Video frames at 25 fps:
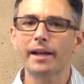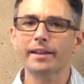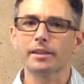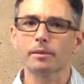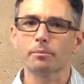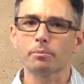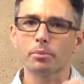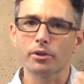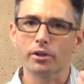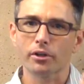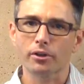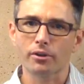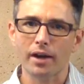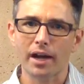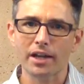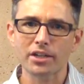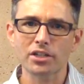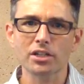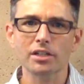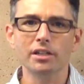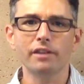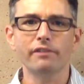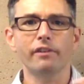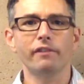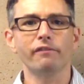the progression
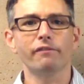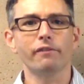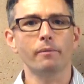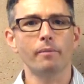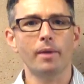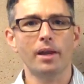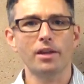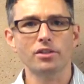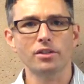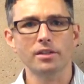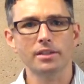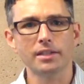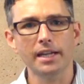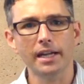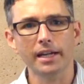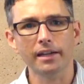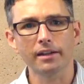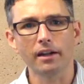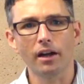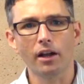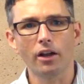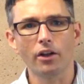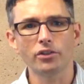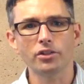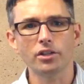of information
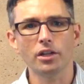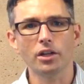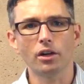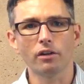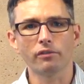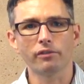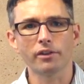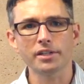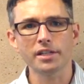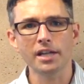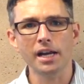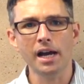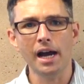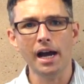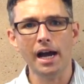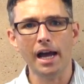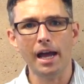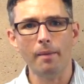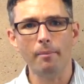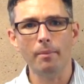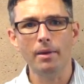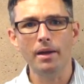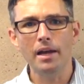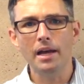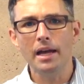technology over time